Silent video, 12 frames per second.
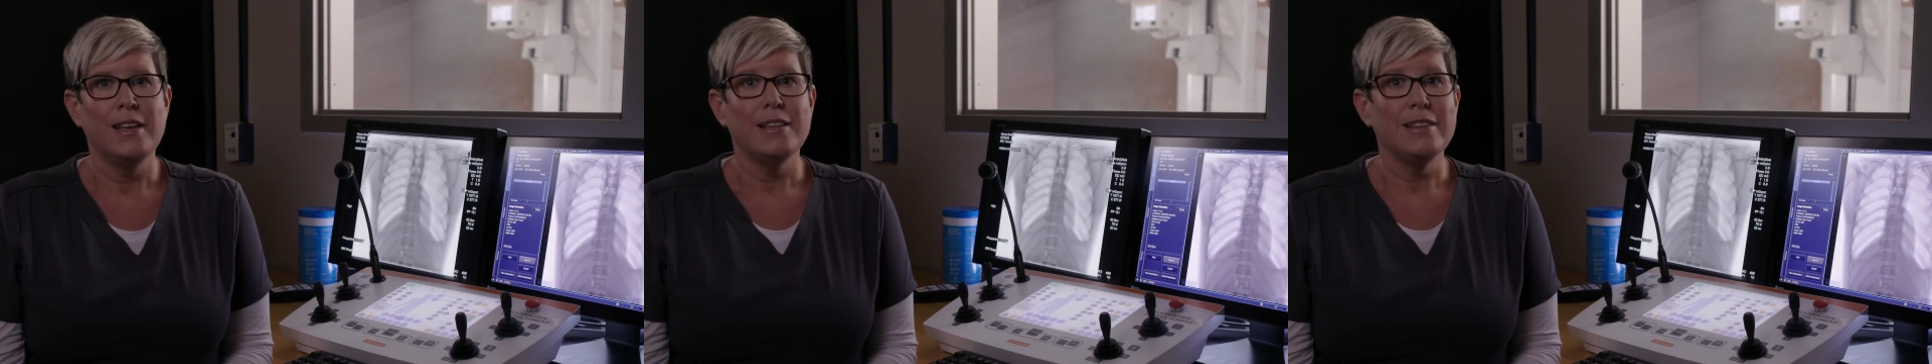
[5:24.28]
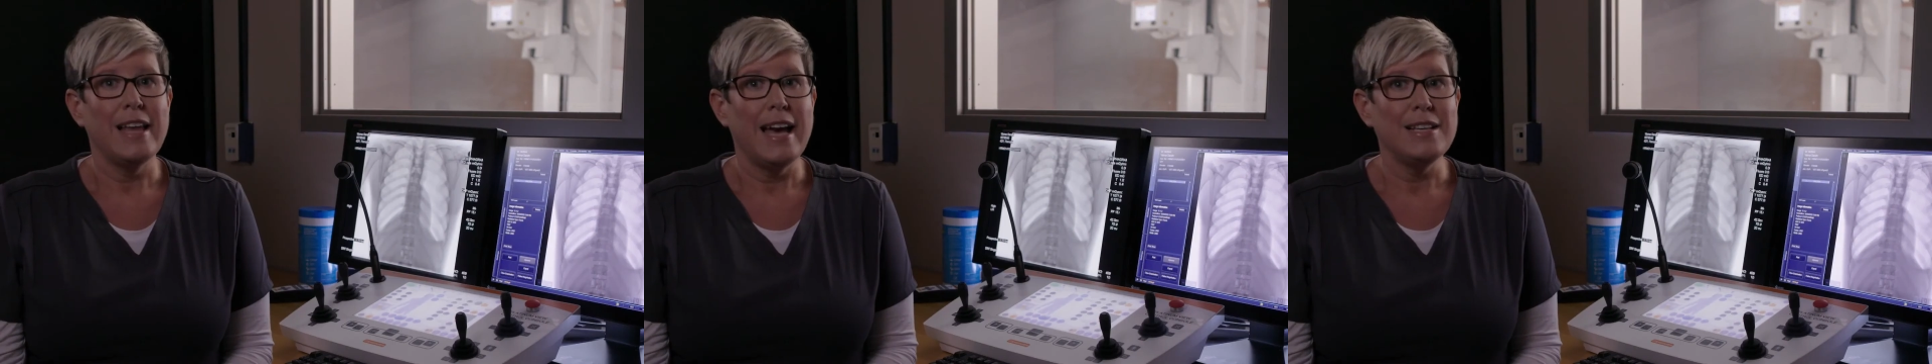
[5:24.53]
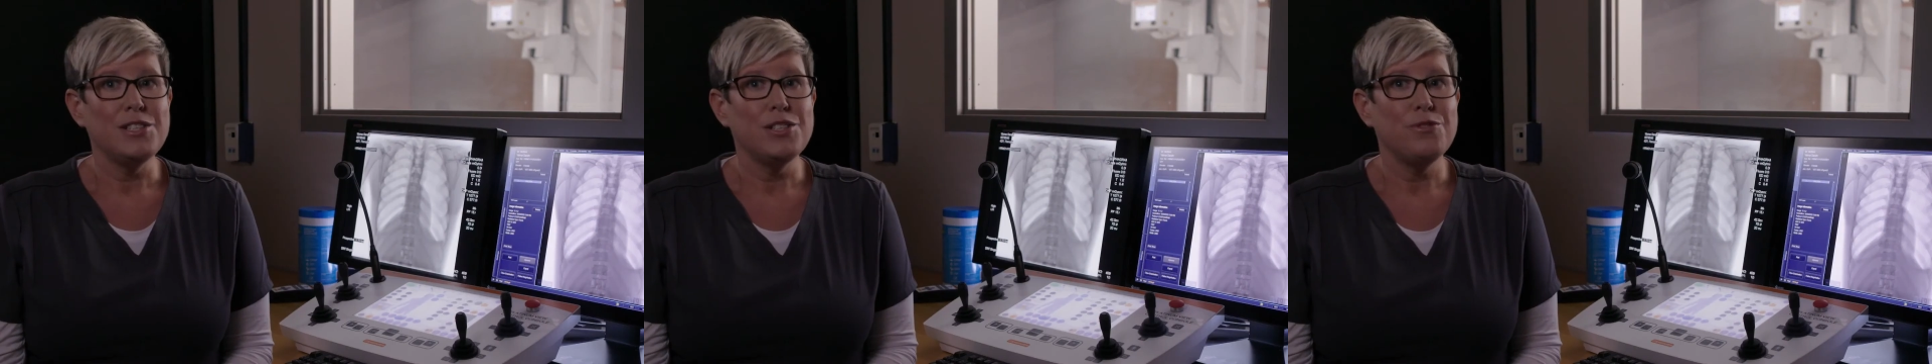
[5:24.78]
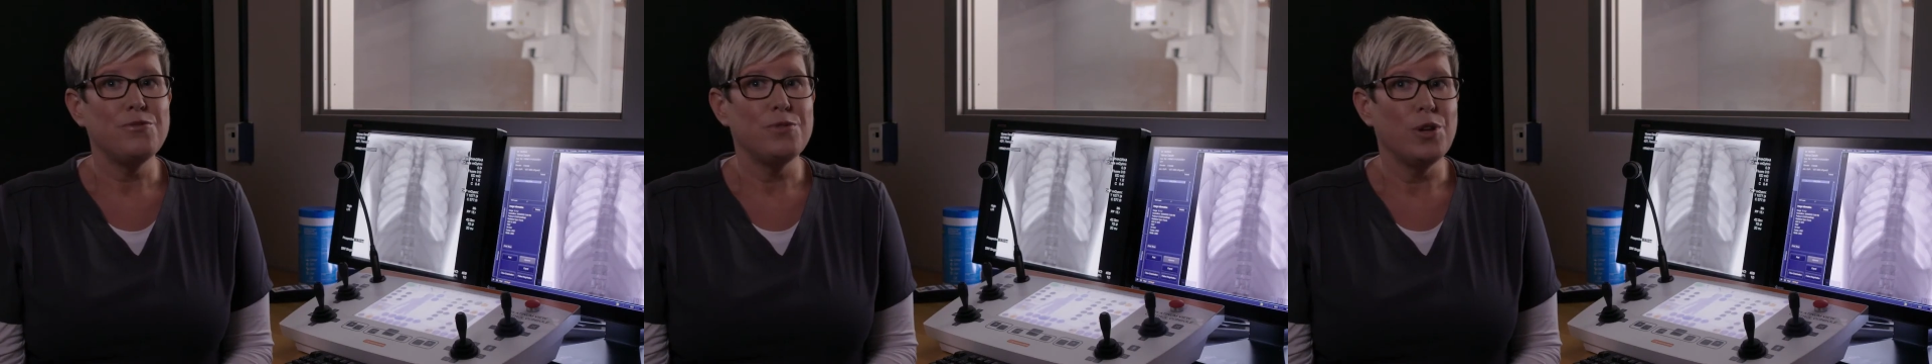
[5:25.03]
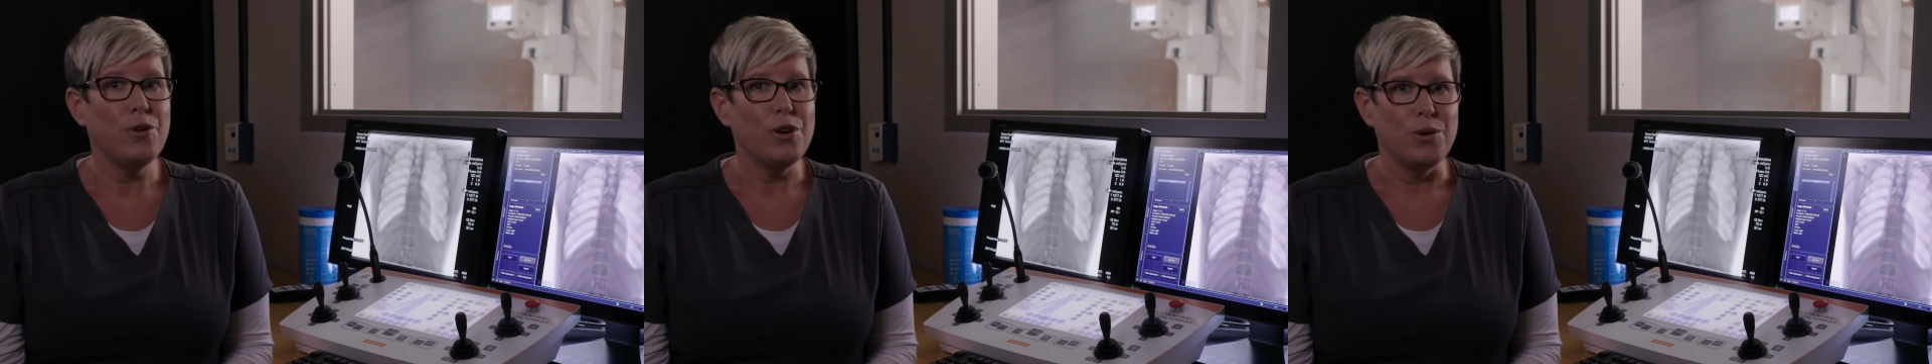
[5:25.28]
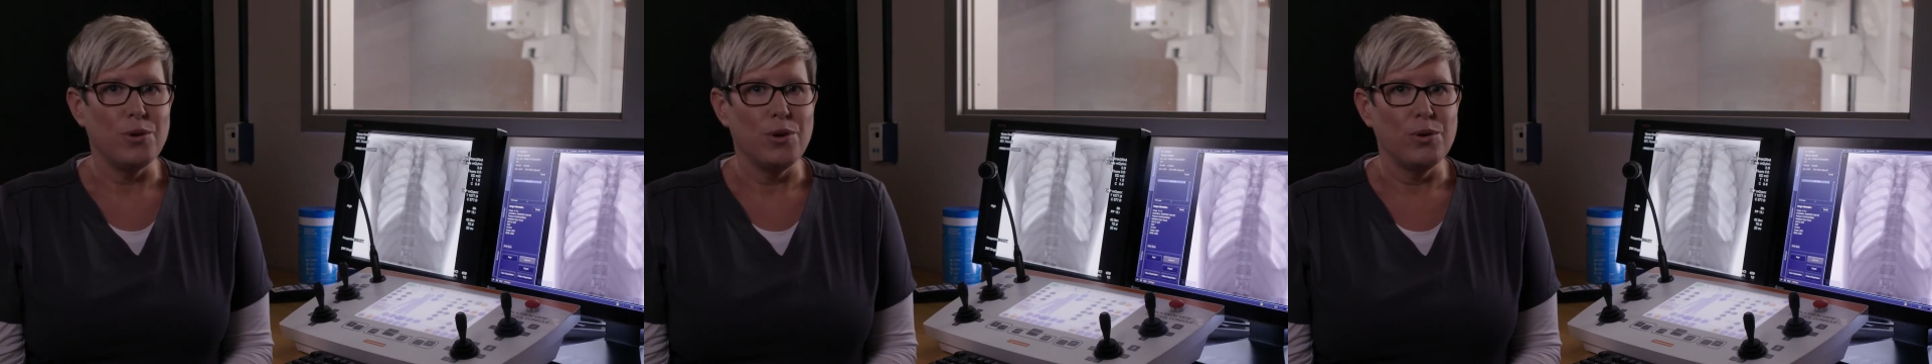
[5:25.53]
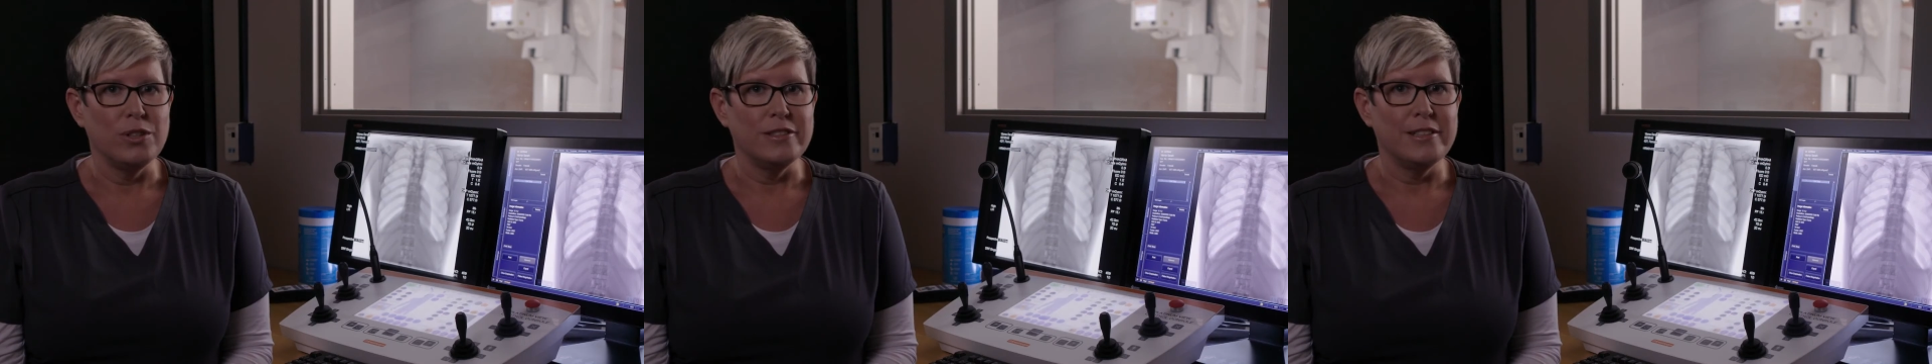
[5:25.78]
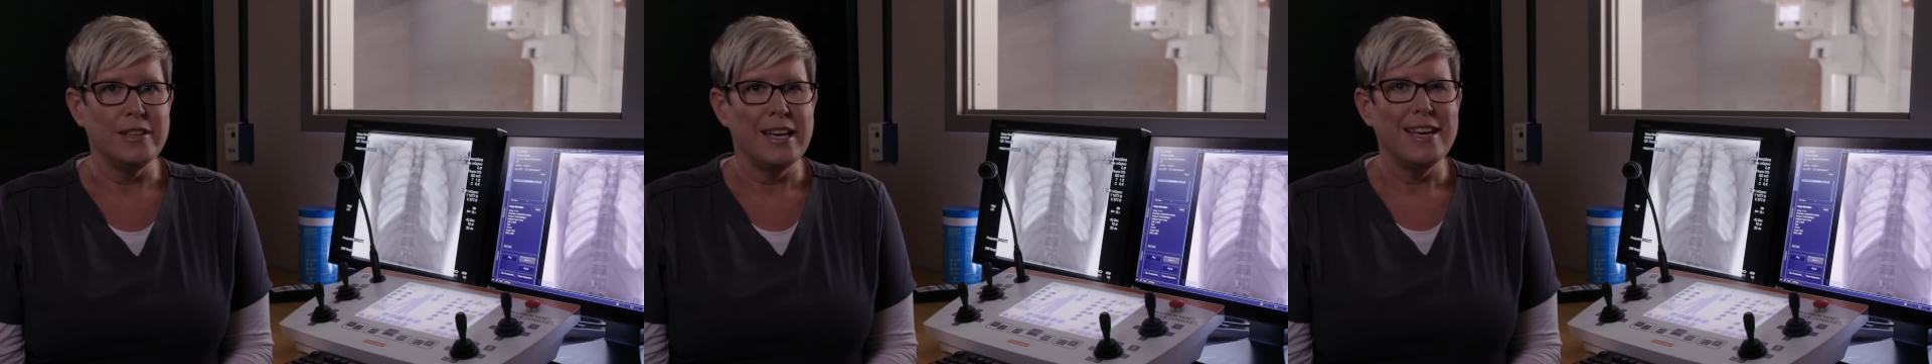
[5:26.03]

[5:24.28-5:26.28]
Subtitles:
Last fluoro hold